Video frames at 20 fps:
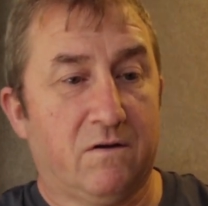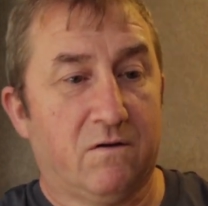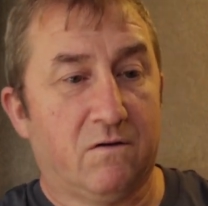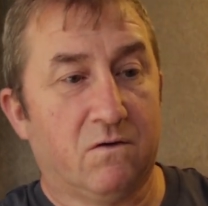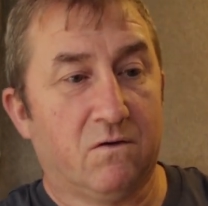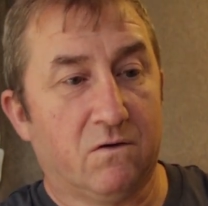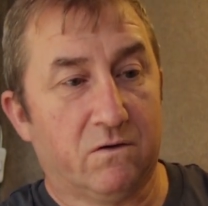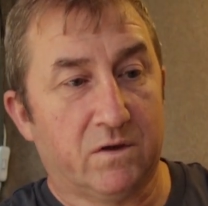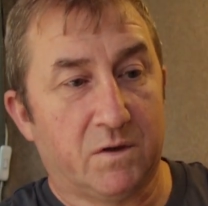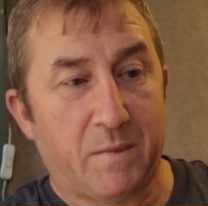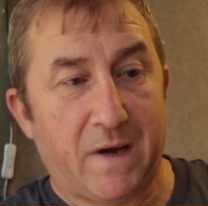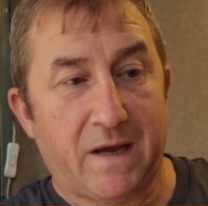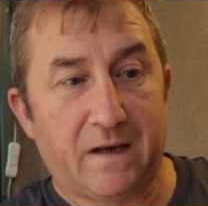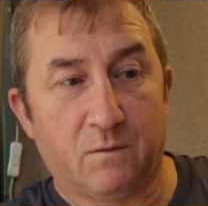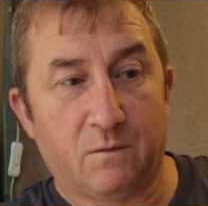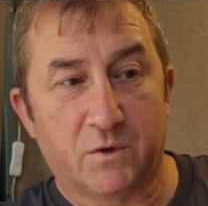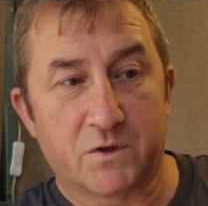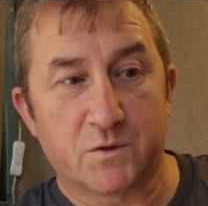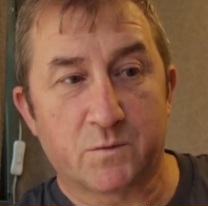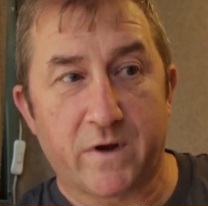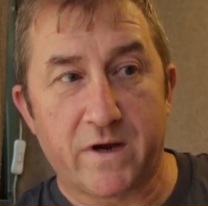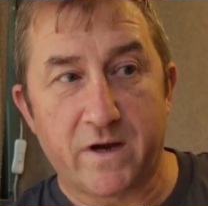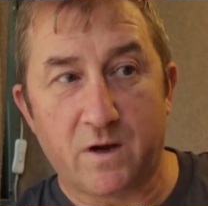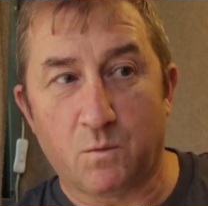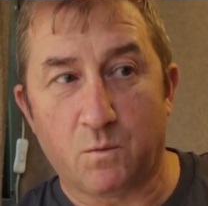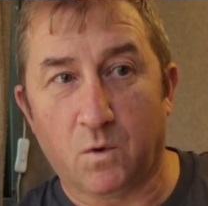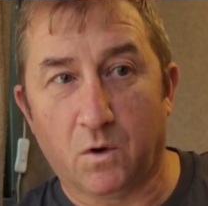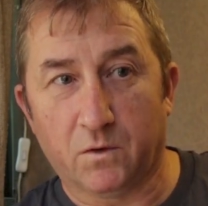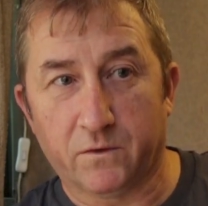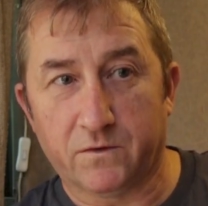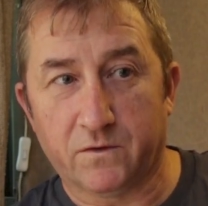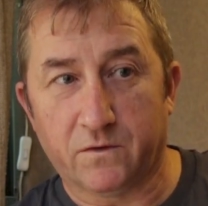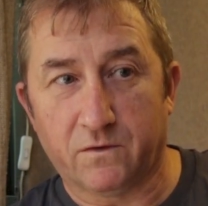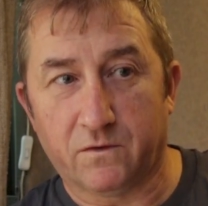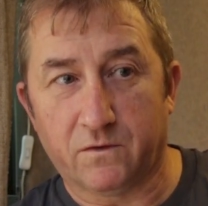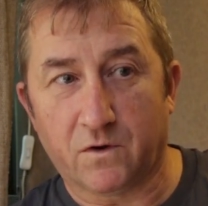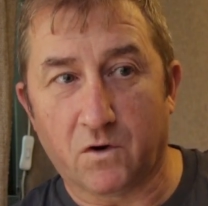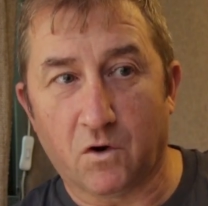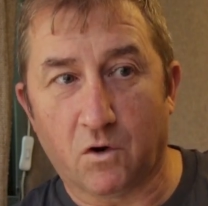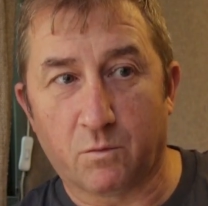or depending which way you want
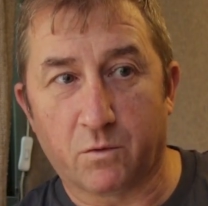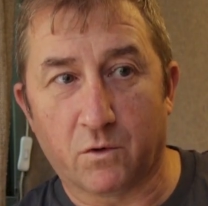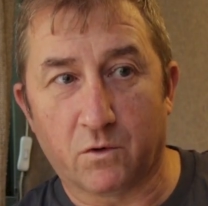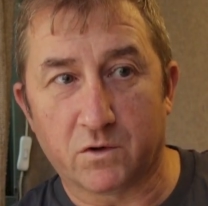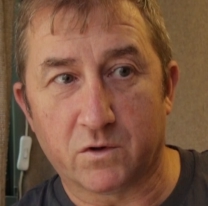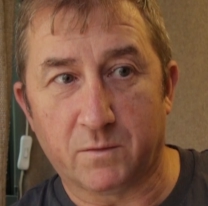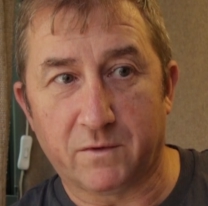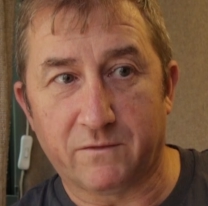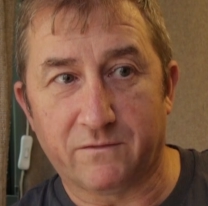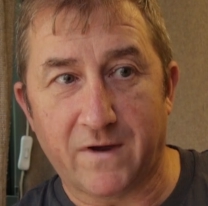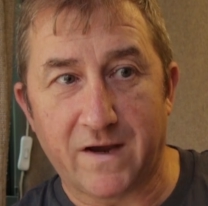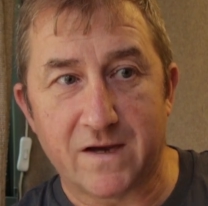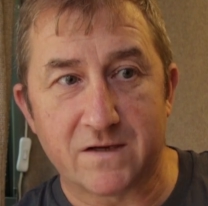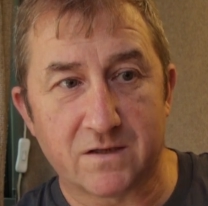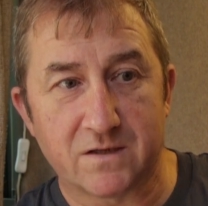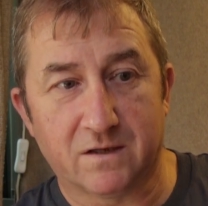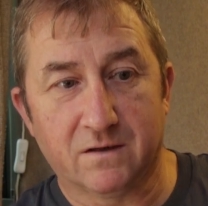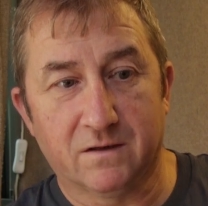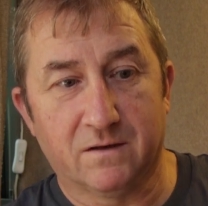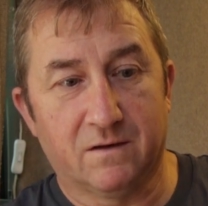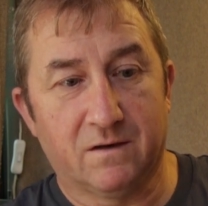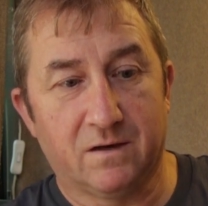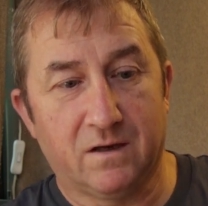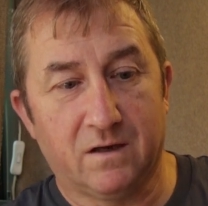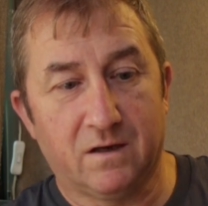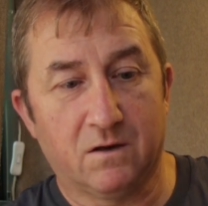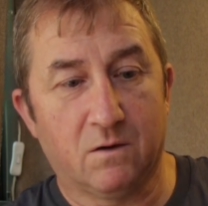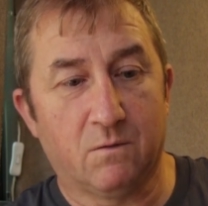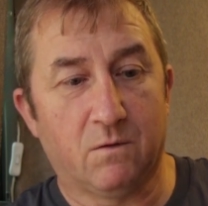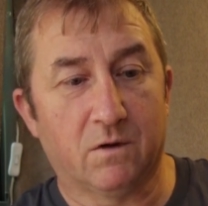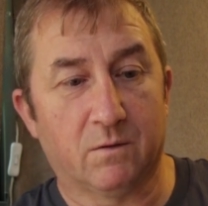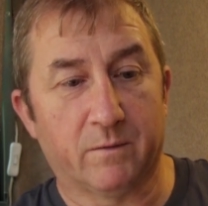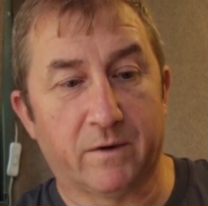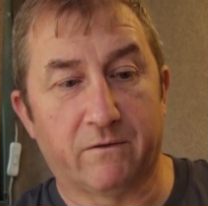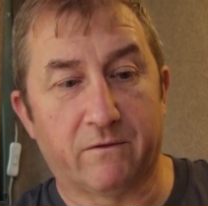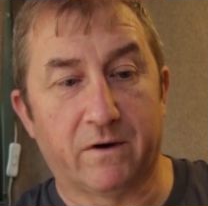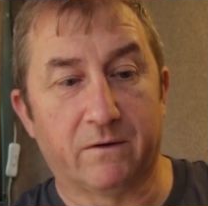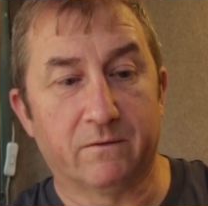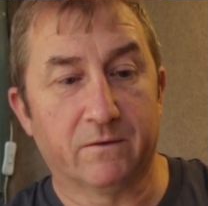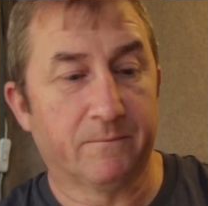the GoPro to be facing, it'll go all the way
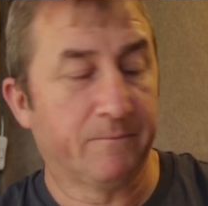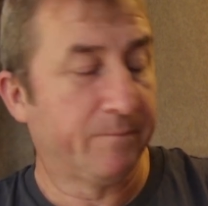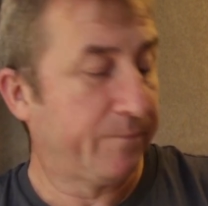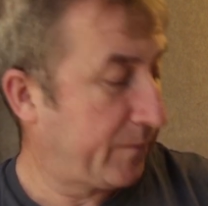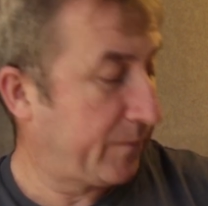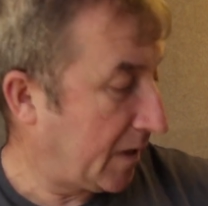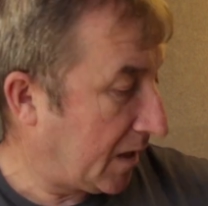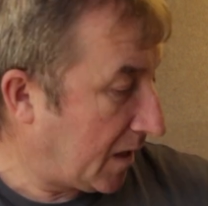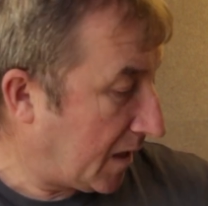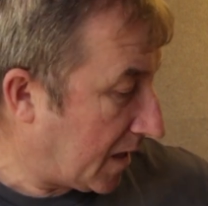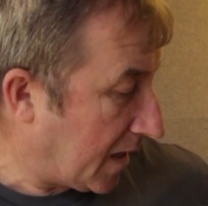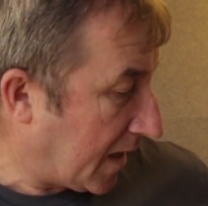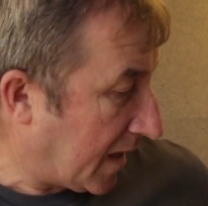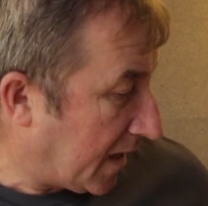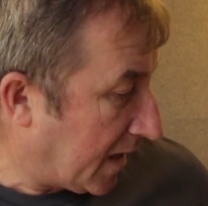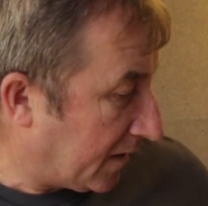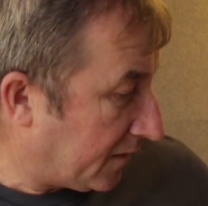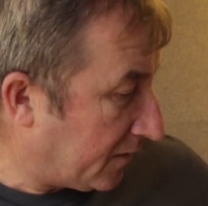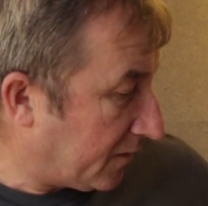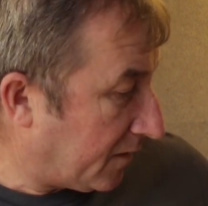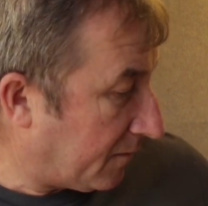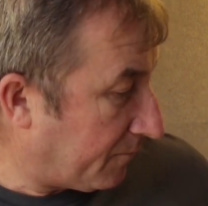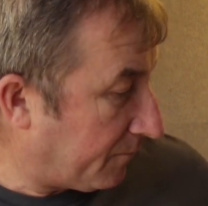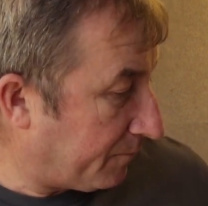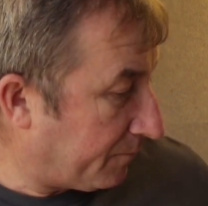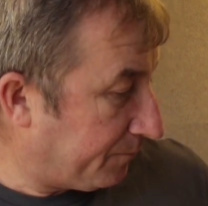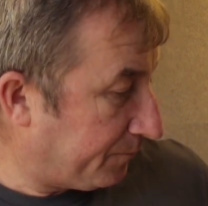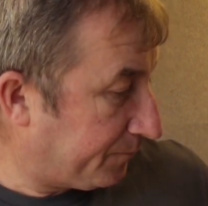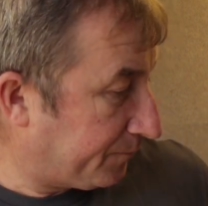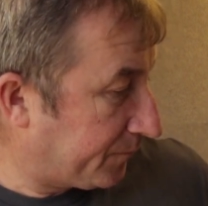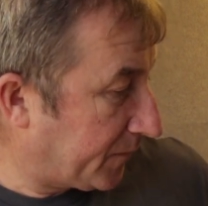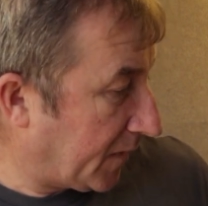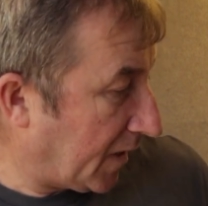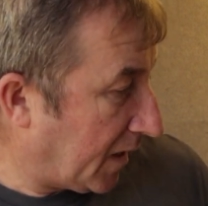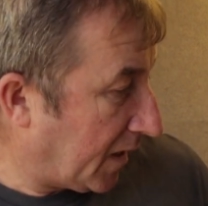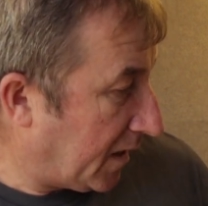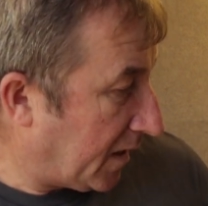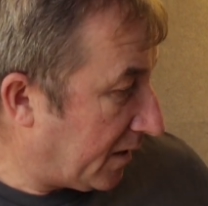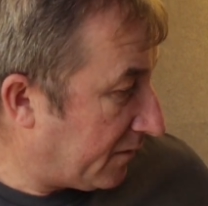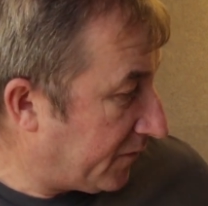around, and
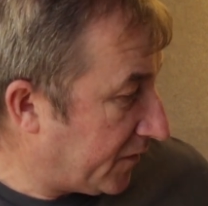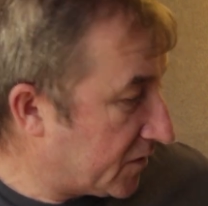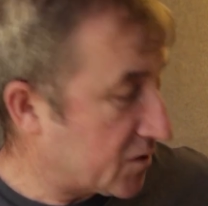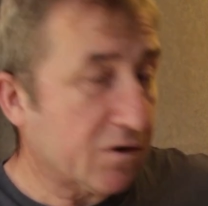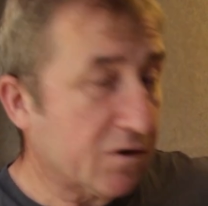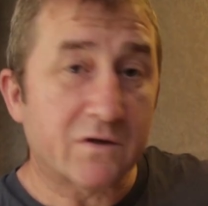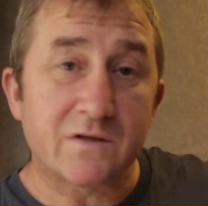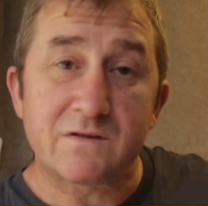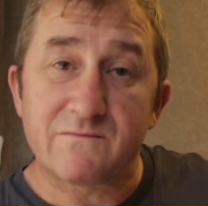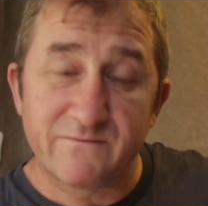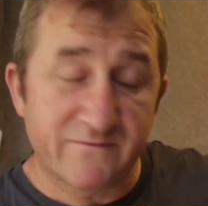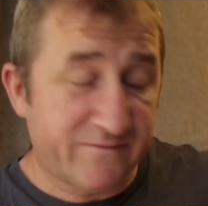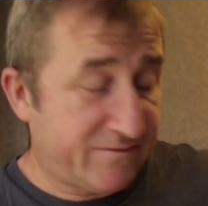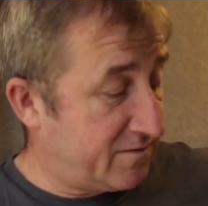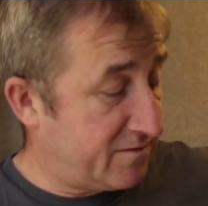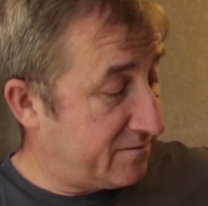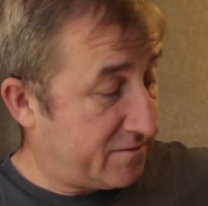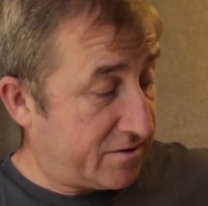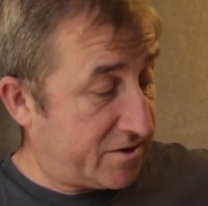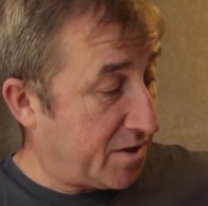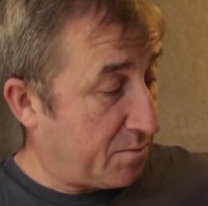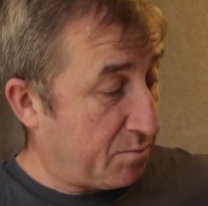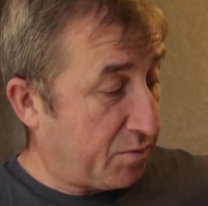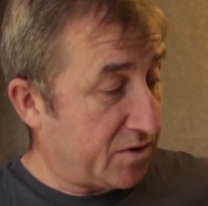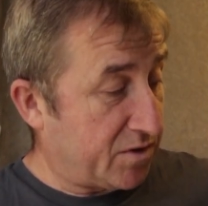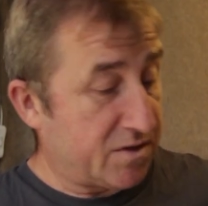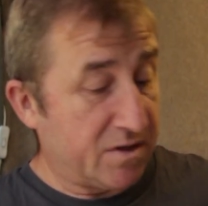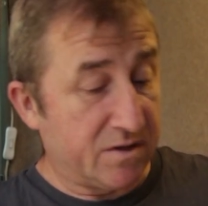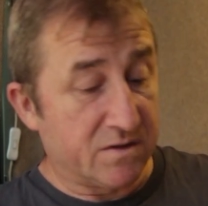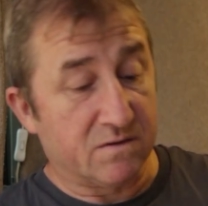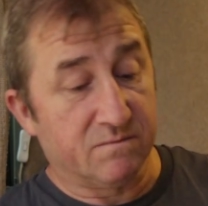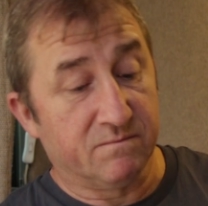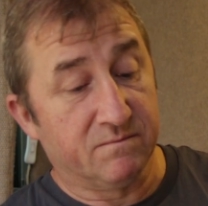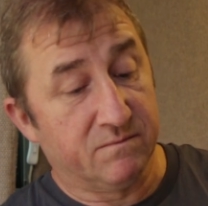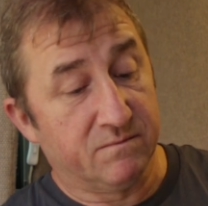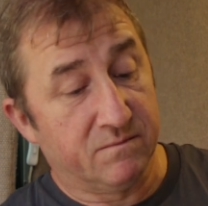it fits on simple as this.